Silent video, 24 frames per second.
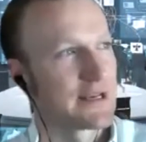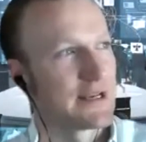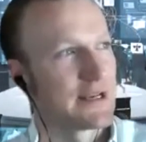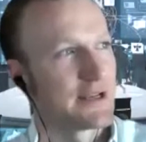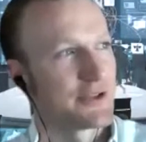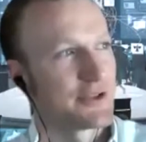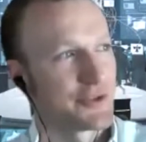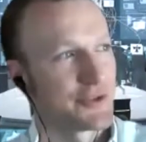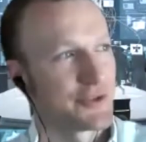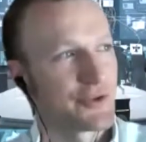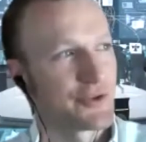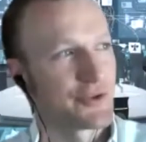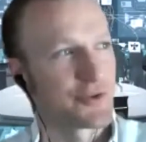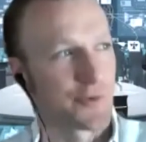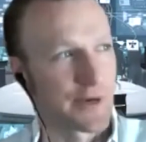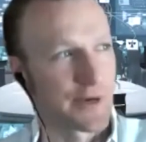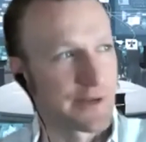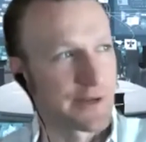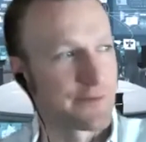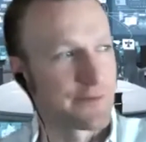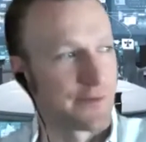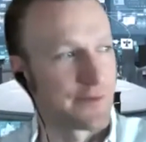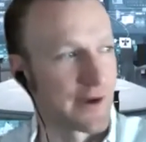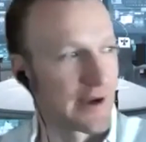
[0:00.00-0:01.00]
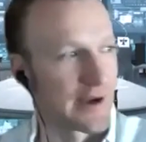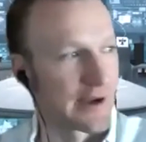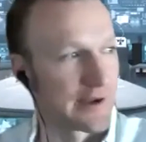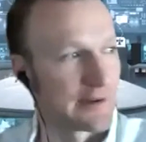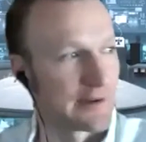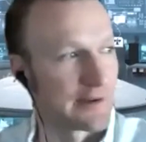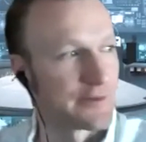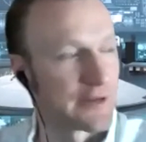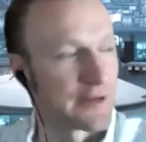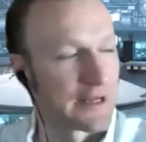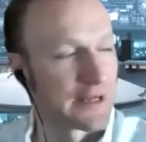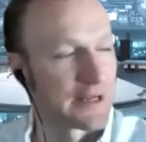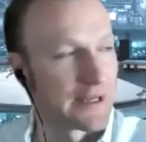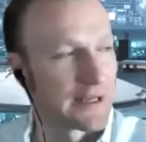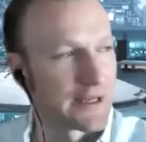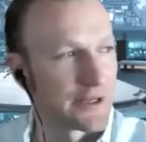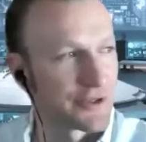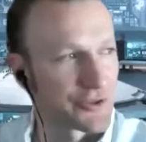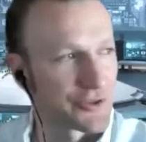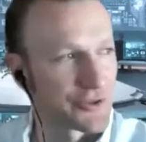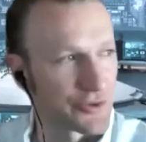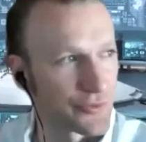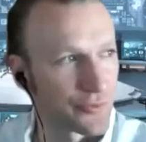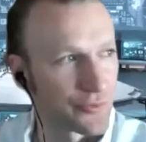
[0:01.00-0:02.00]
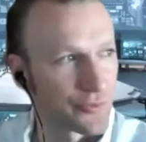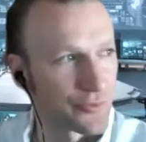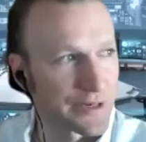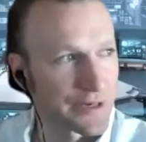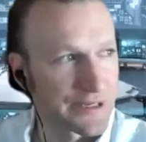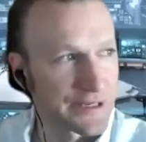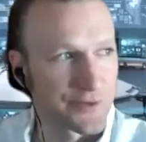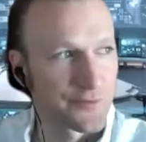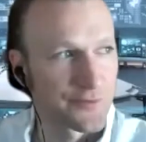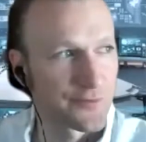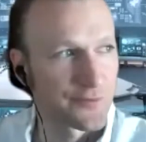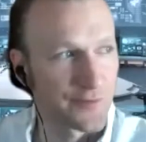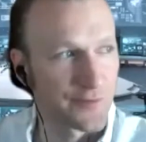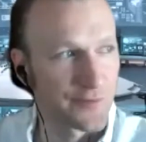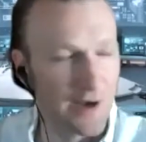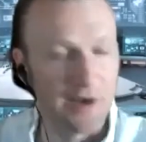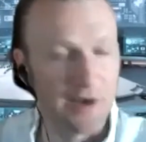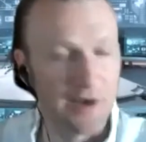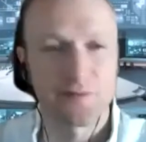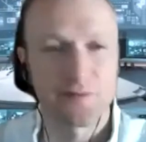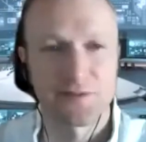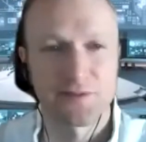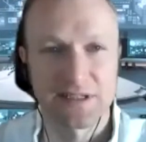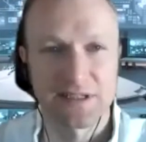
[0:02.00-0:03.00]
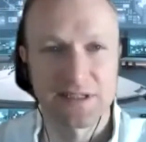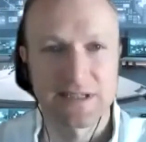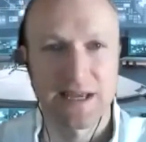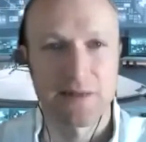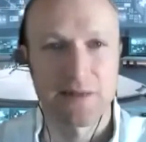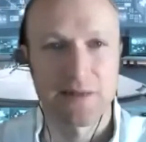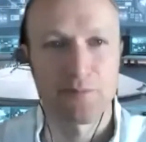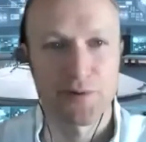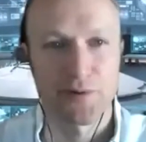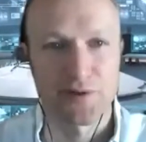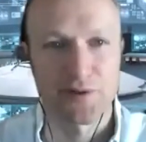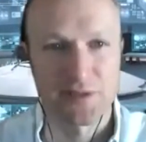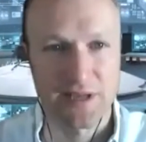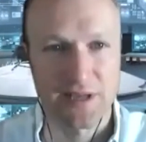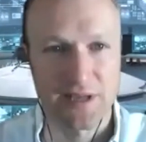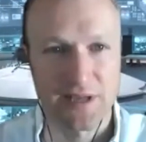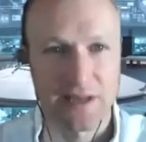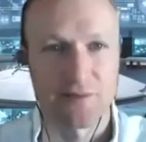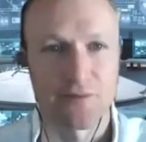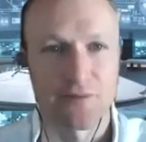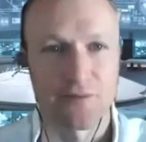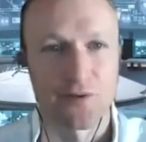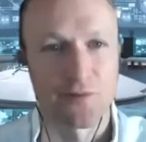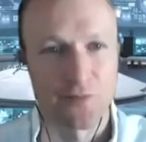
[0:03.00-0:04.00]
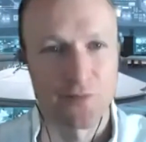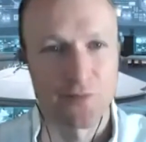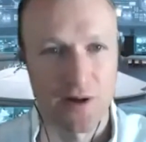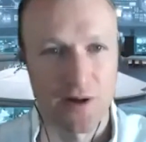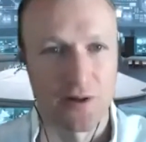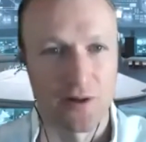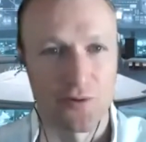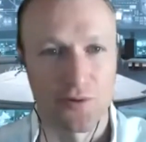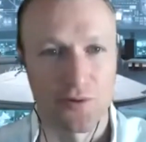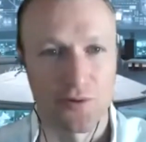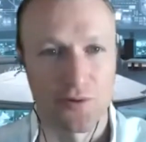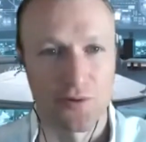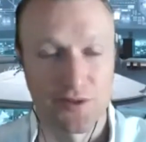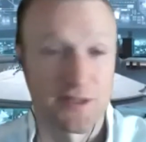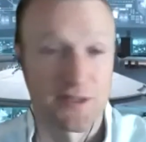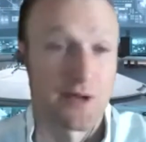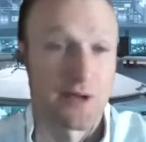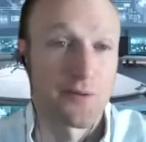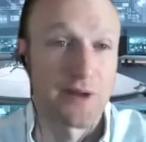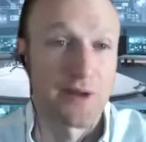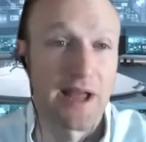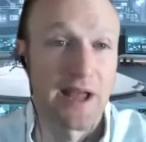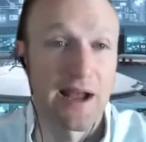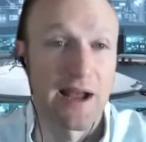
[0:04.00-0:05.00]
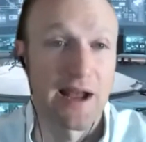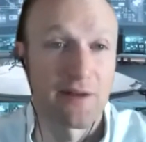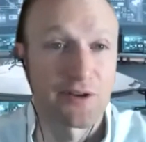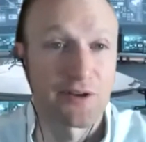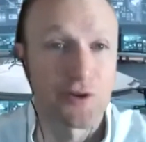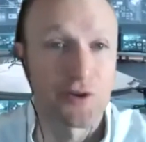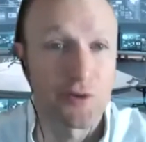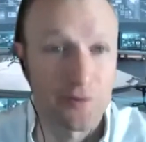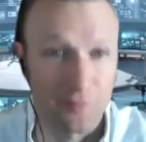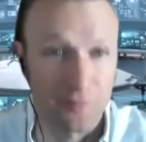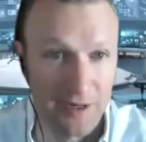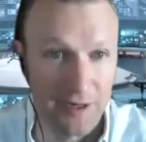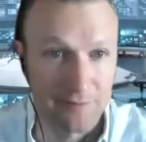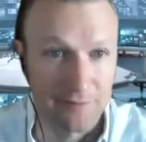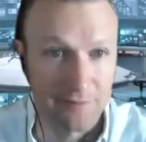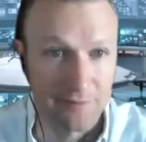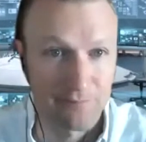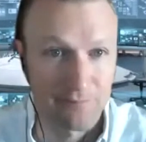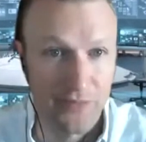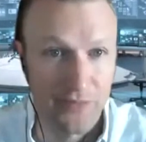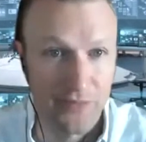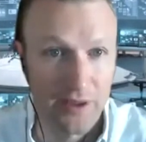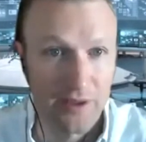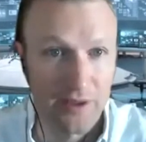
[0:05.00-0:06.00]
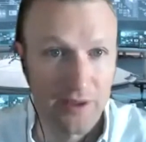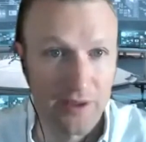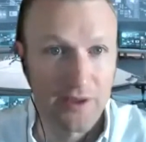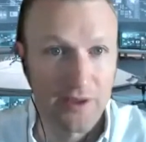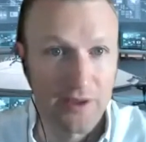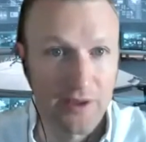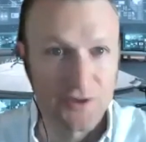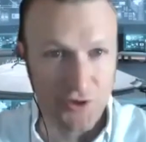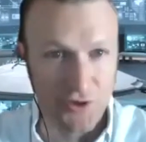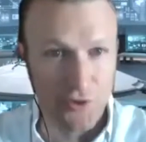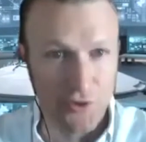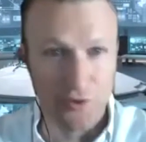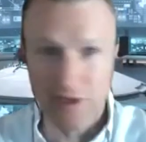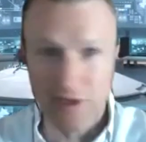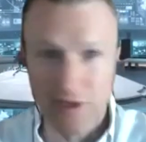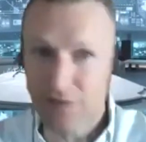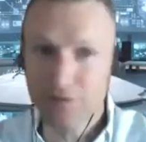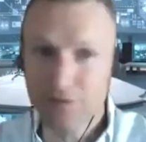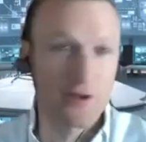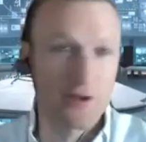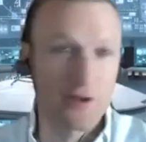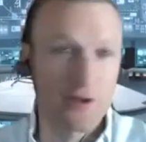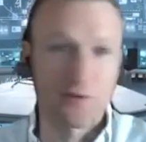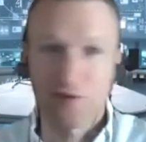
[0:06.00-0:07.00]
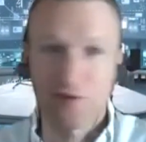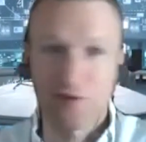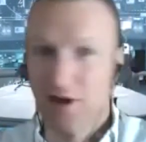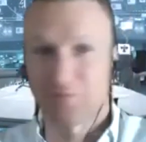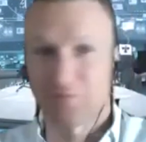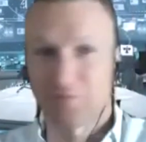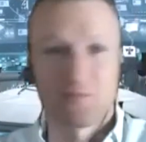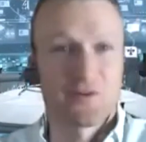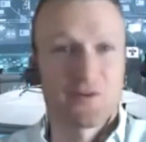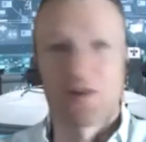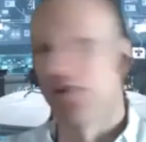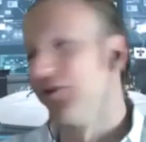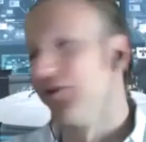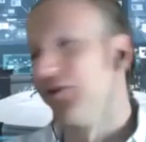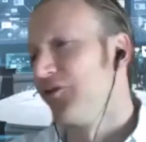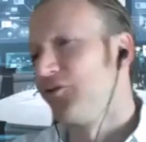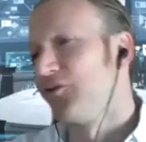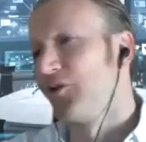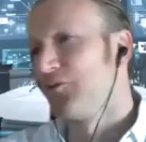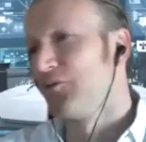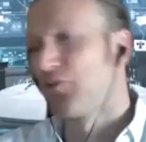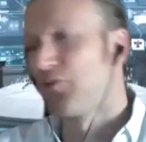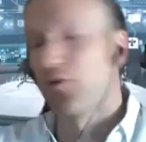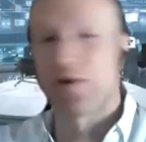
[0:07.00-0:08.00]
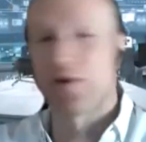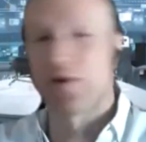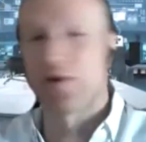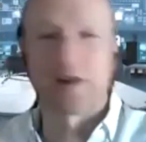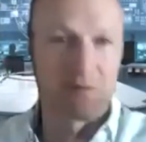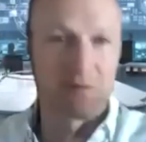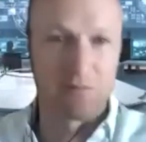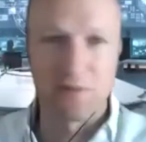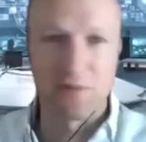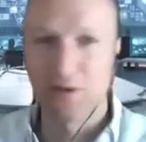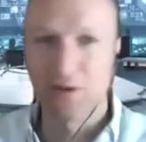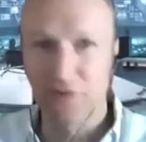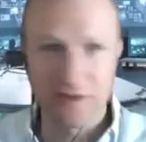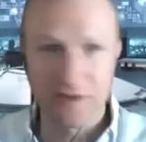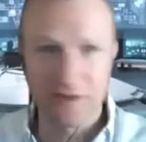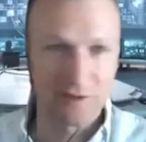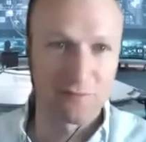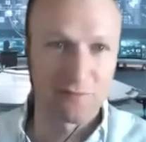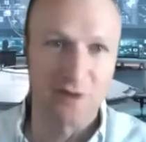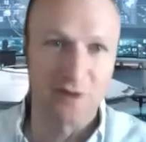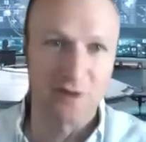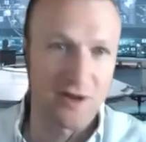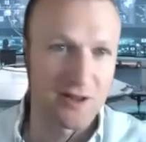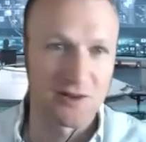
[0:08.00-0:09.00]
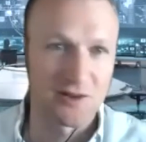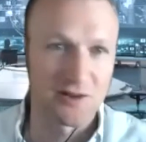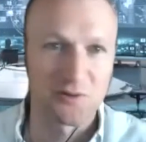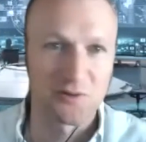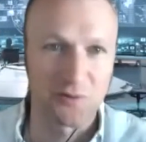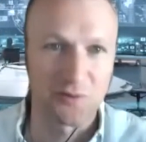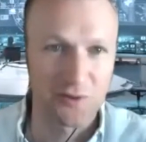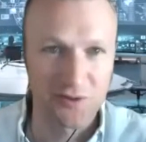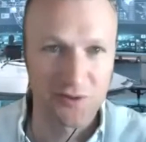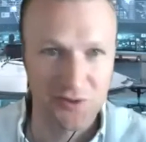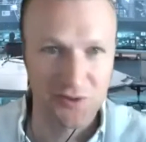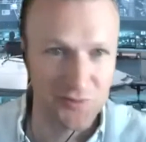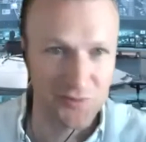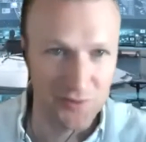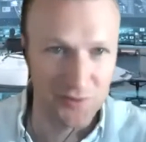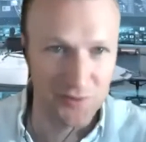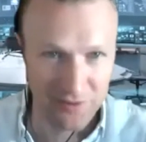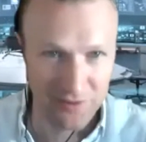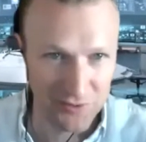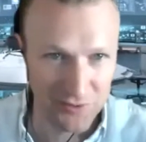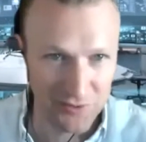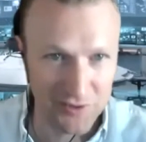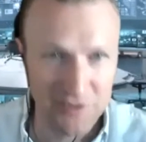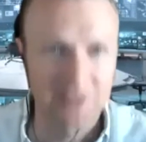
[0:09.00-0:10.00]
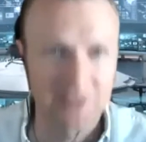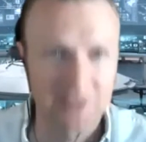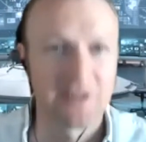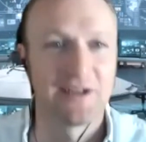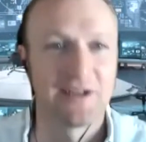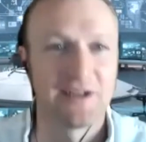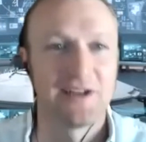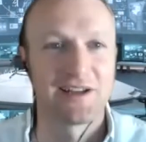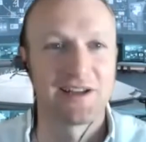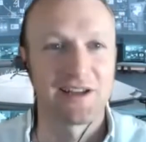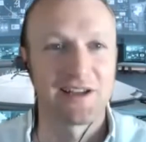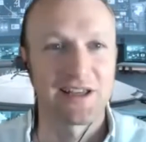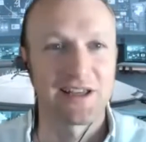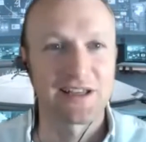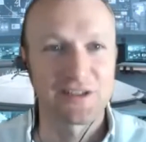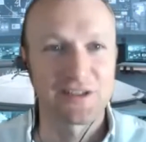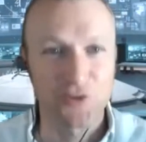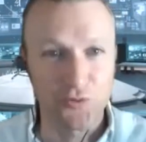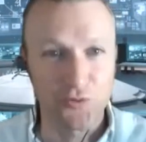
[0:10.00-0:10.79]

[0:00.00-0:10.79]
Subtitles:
$225 to reach 5 to 10% of the followers that we have in Unify. So even though we've got, 1.8 million followers or whatever, to